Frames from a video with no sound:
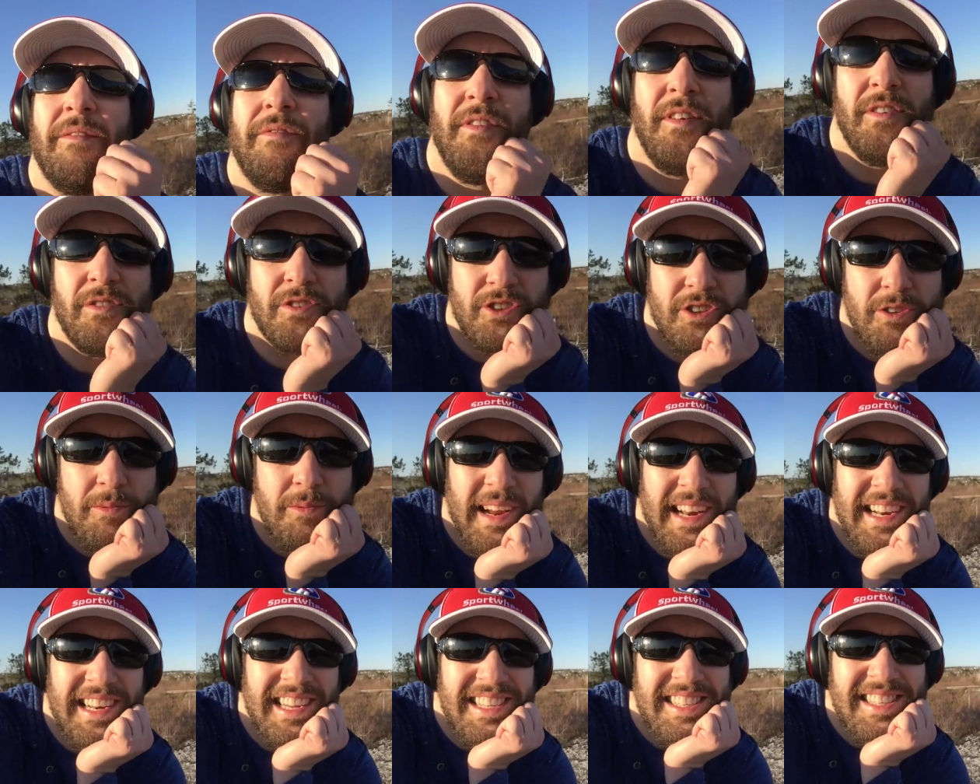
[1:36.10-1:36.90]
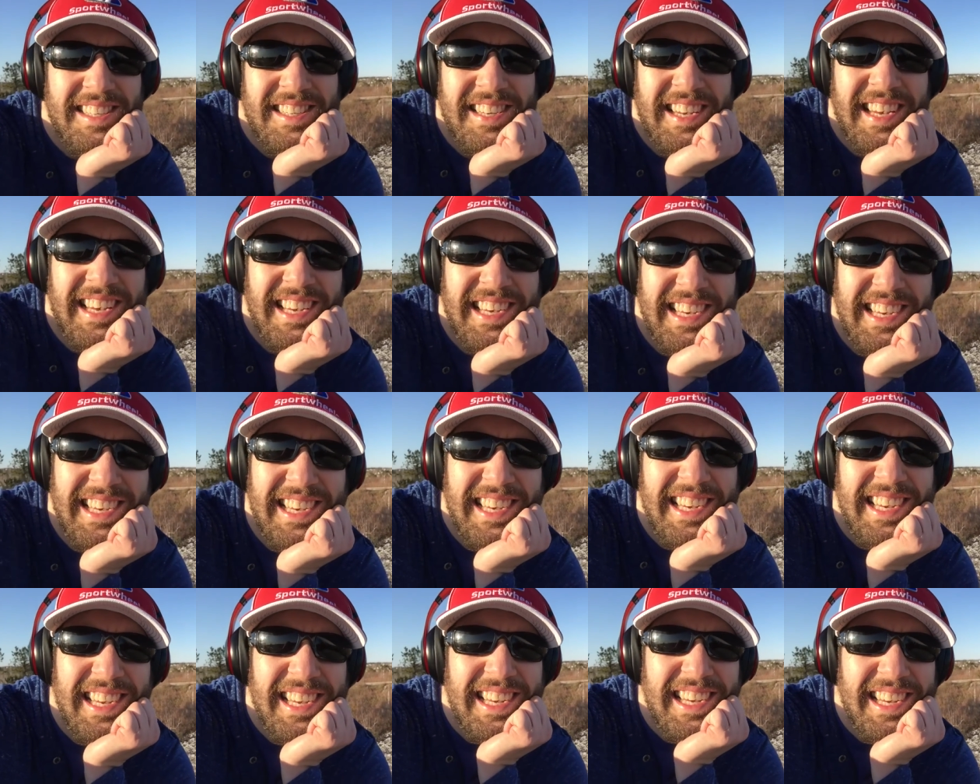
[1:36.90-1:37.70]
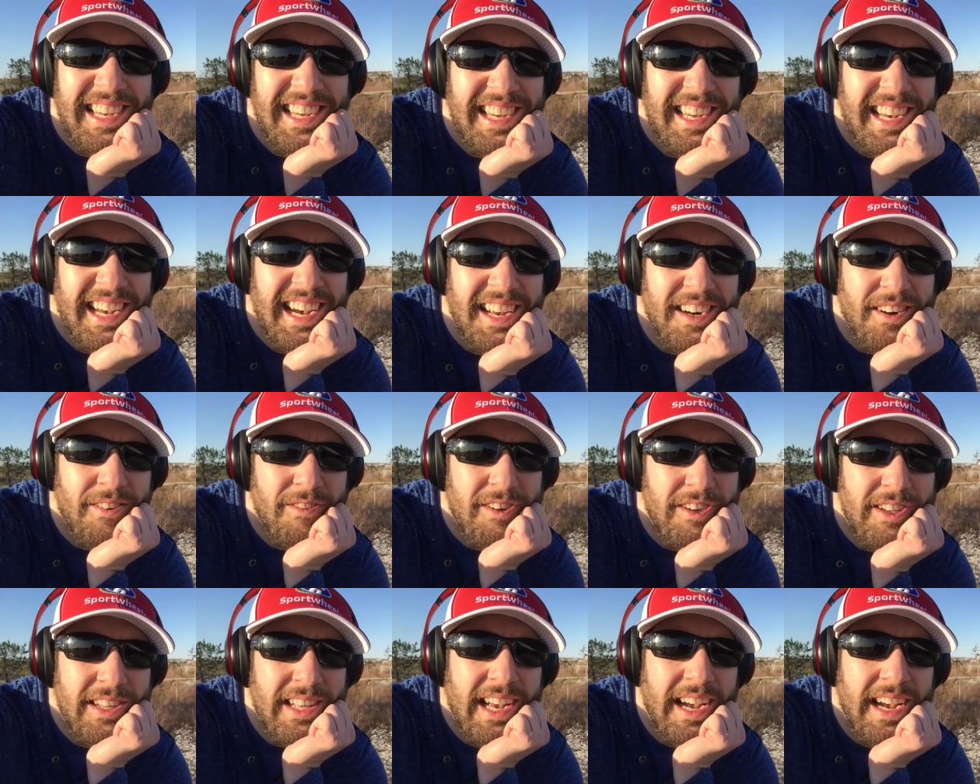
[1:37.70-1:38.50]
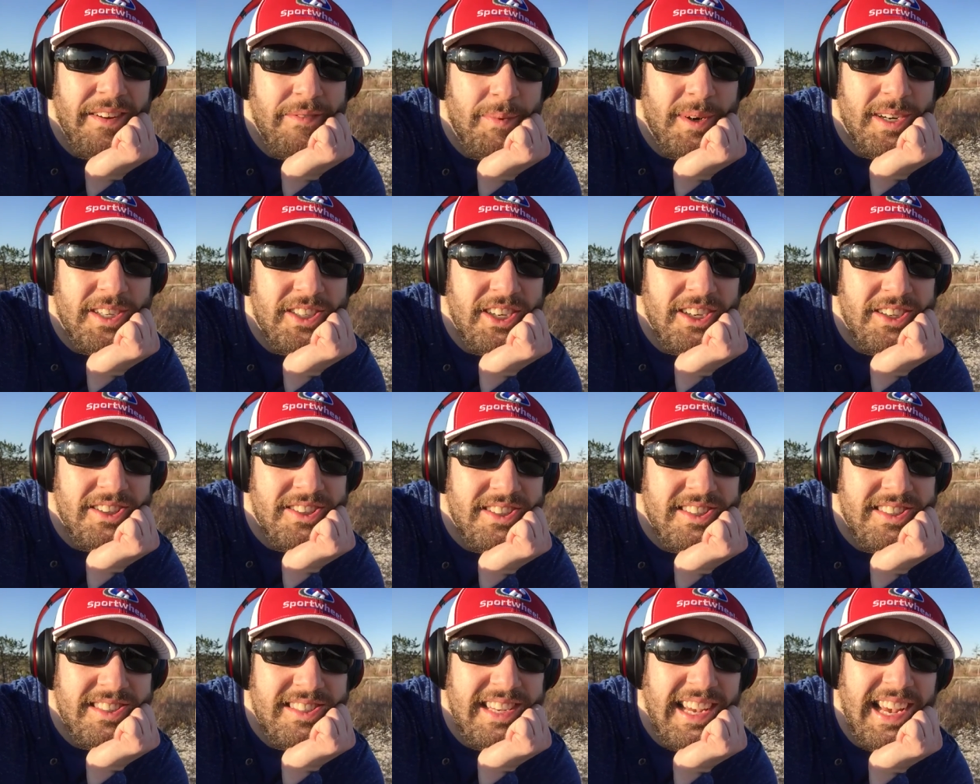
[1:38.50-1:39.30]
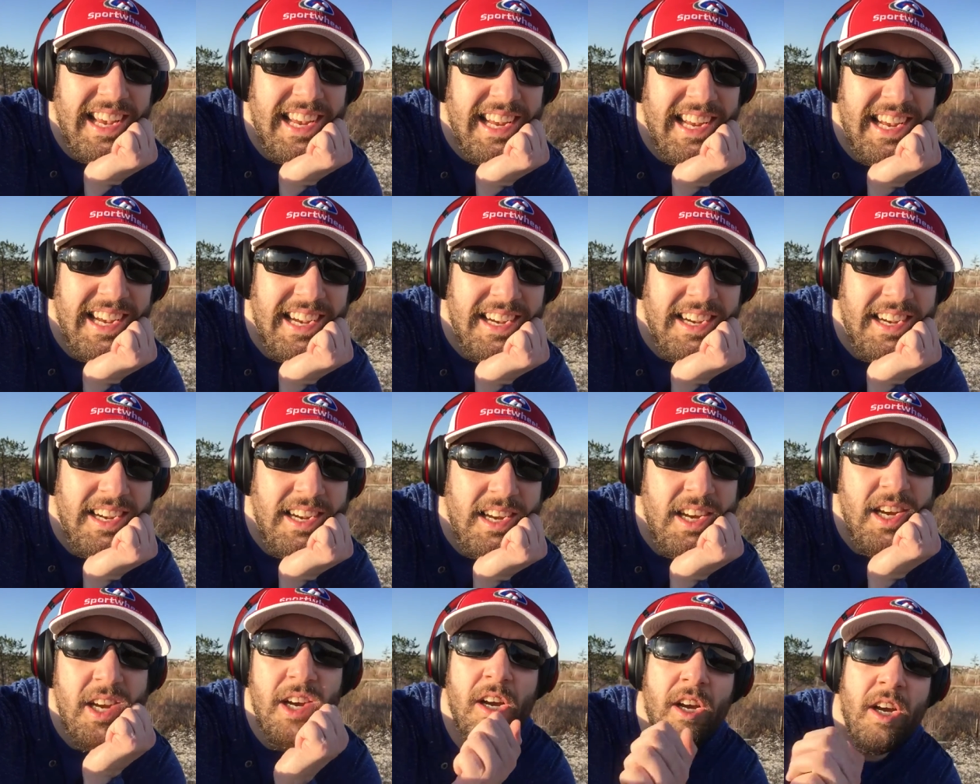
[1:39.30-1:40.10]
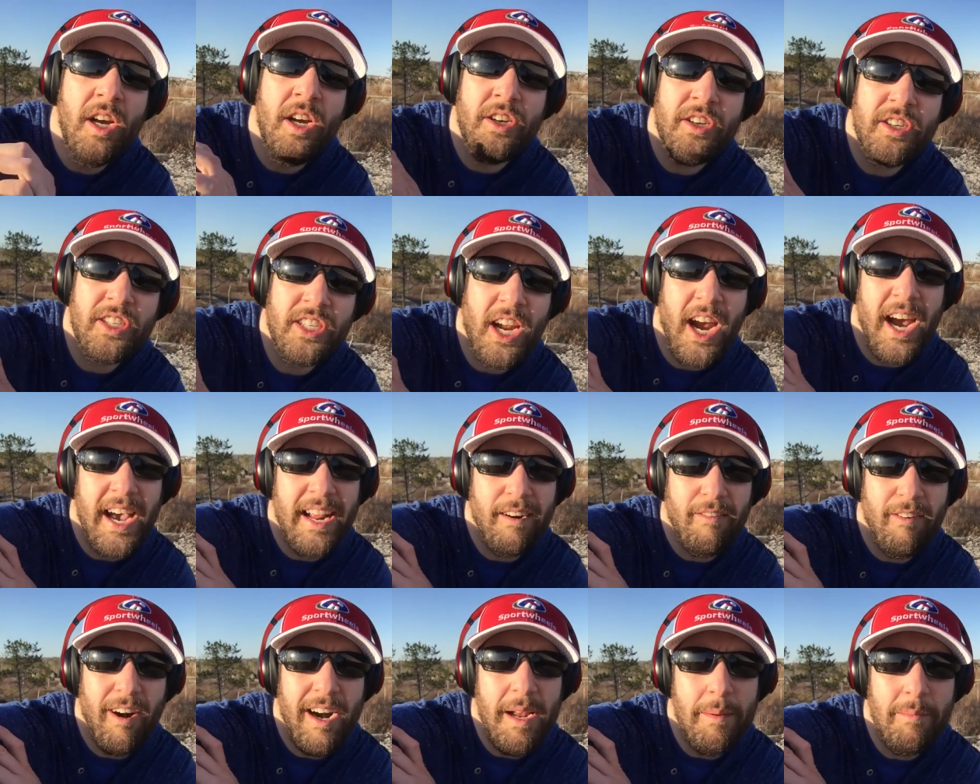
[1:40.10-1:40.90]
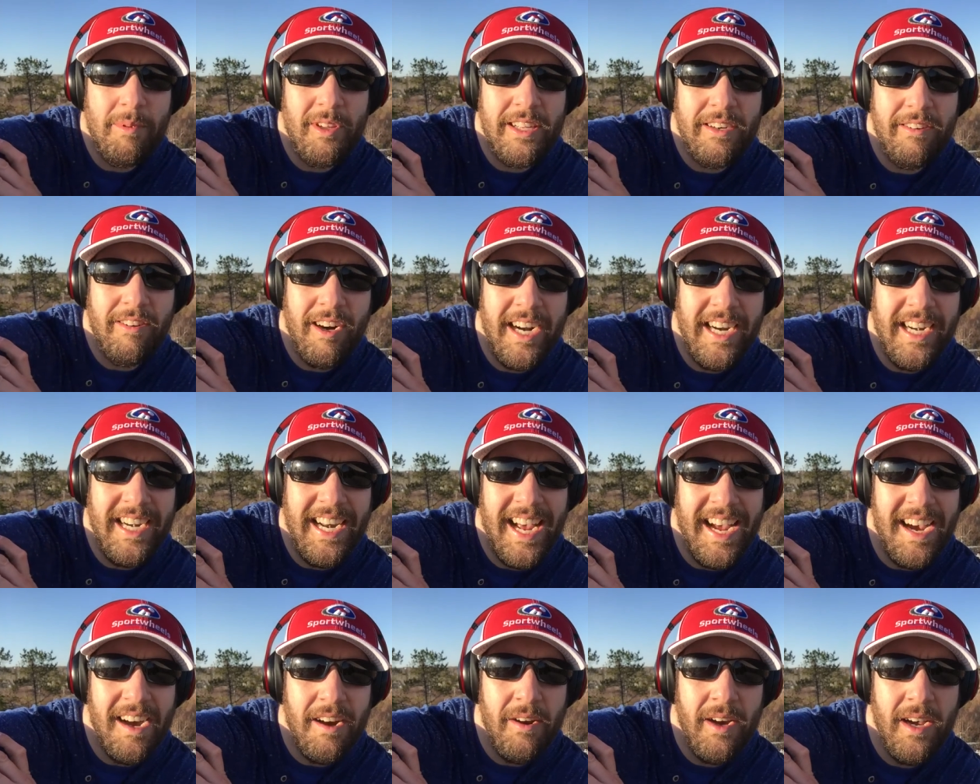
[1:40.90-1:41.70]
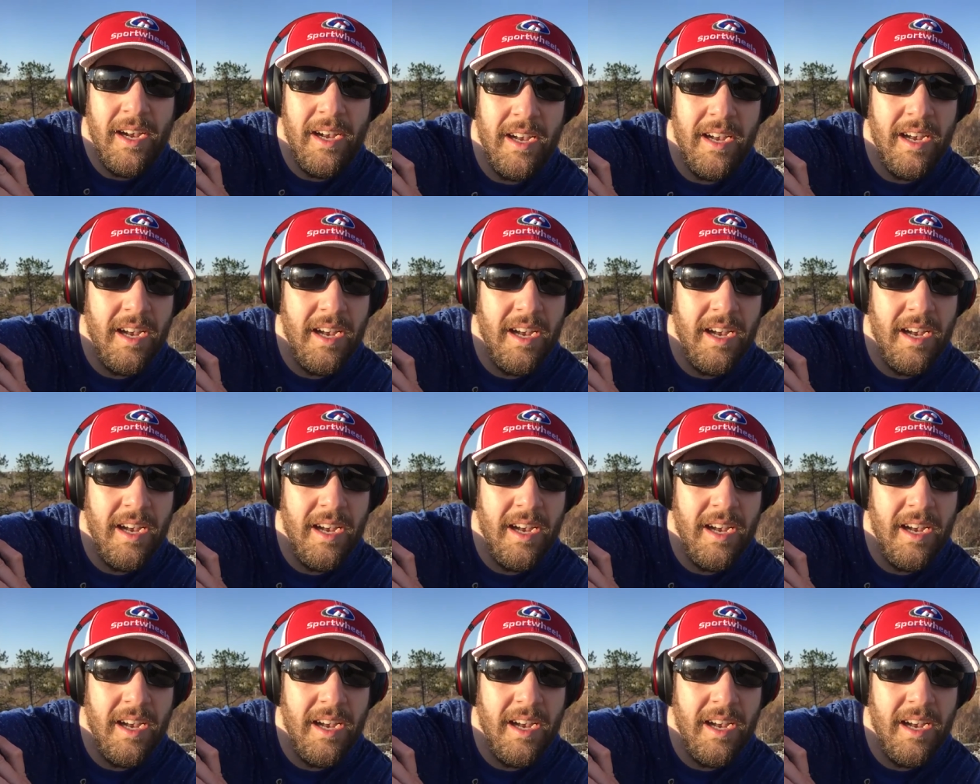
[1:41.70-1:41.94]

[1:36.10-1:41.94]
it feels tremendous. I don't really have much else to say. Just kind of rambling right now.